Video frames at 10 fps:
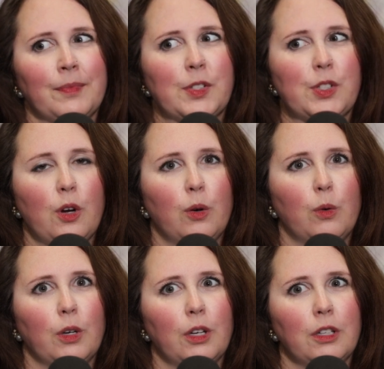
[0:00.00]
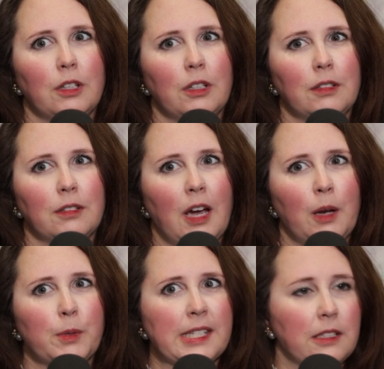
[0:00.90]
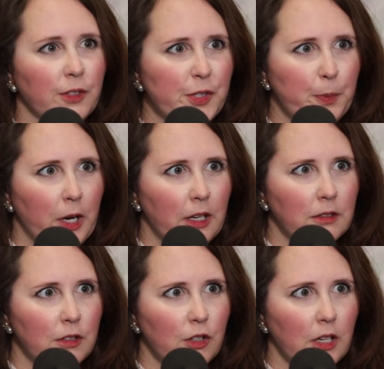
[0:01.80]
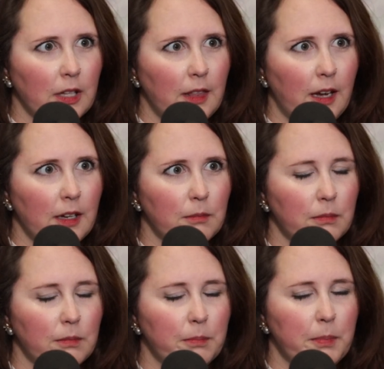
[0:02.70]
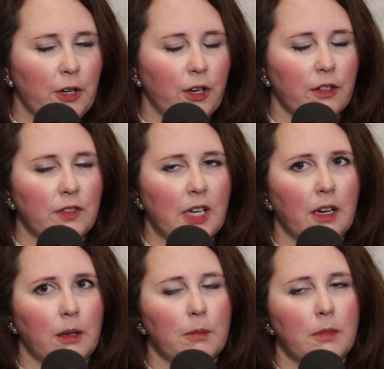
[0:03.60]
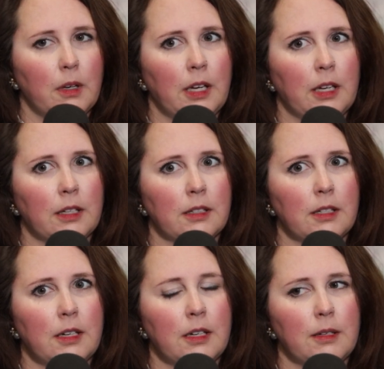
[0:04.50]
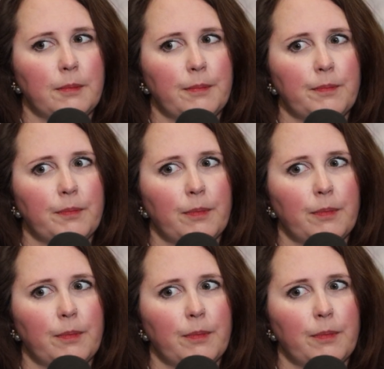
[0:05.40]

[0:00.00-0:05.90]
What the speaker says: So I was at Hillspring during that period of time, and